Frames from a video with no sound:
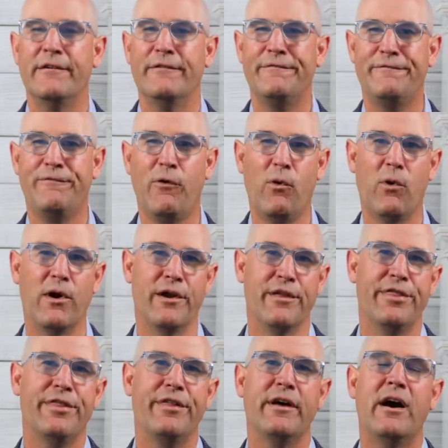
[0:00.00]

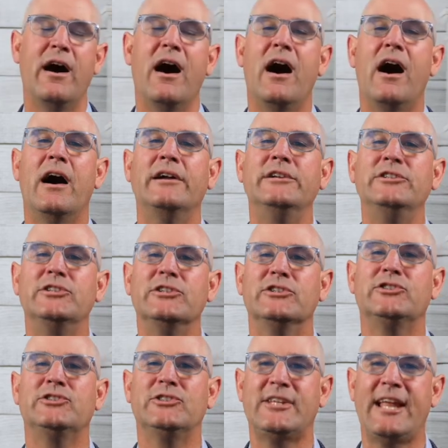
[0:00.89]
Fourth,
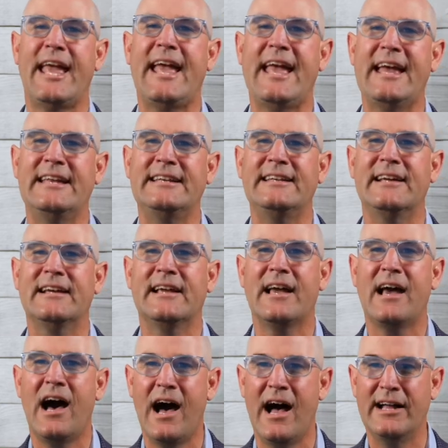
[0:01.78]
understand
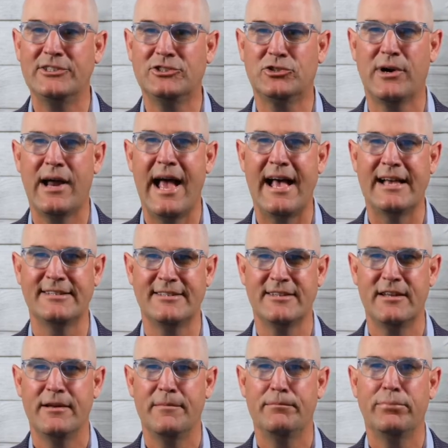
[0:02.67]

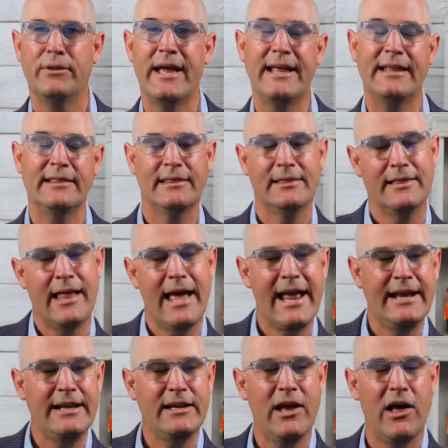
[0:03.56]
contrast. Place
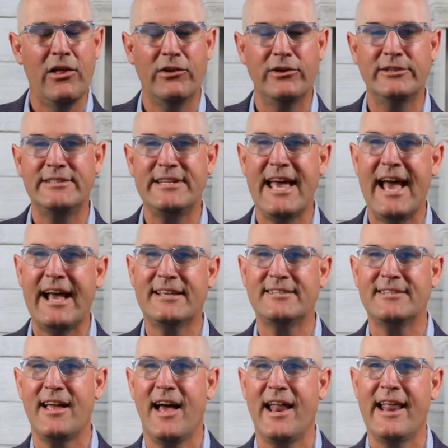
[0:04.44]
light colored
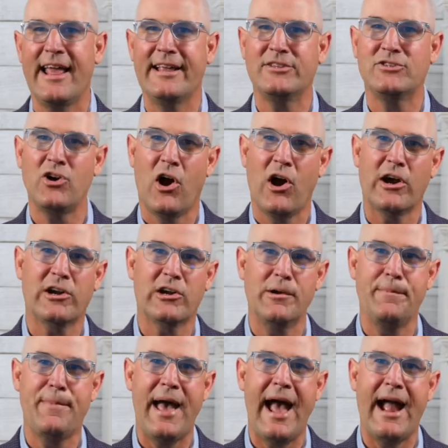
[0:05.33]
text on a
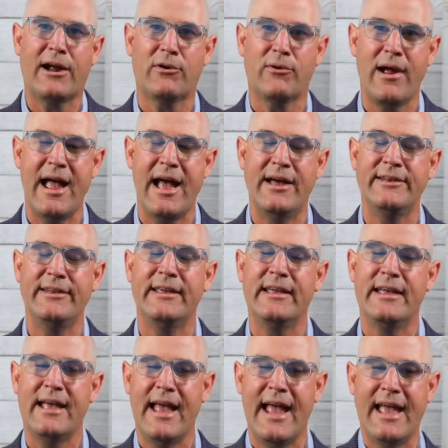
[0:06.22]
darker background
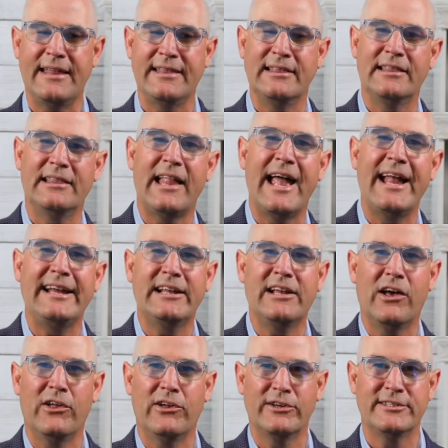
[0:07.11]
and light
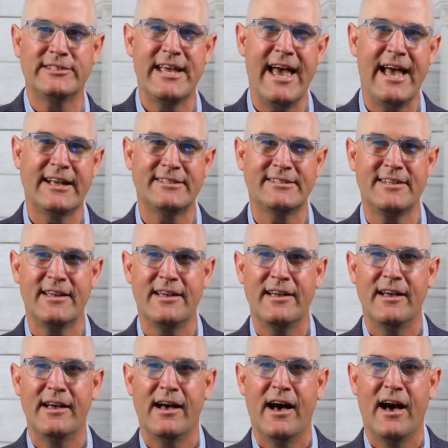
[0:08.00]
colored text
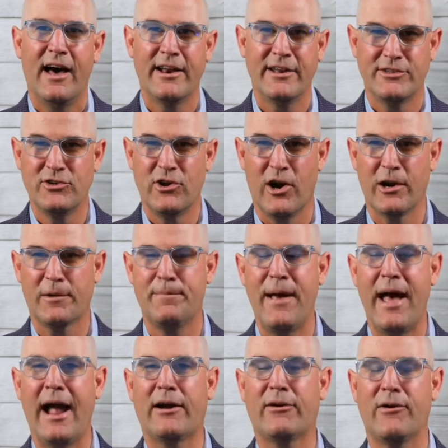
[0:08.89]
on a dark
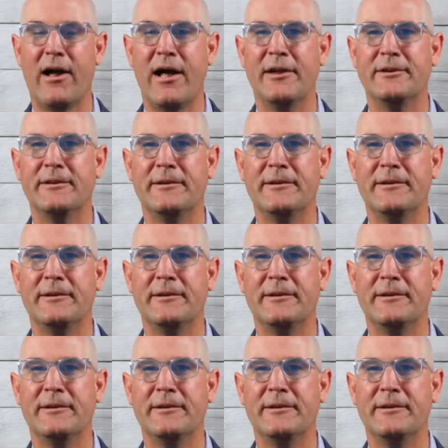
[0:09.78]
background.